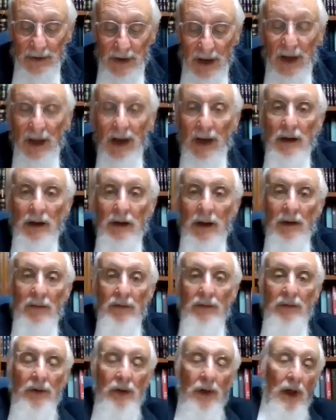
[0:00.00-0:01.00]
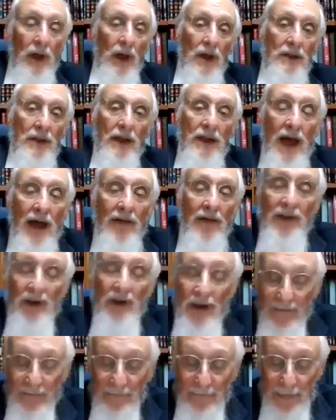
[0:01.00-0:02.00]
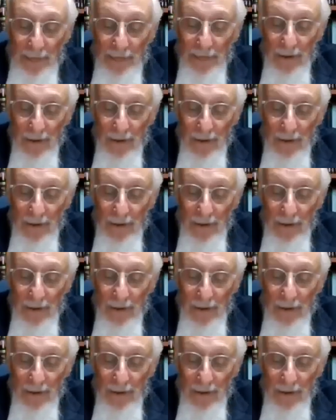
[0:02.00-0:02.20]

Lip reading: Sachekalam. They laughed at him.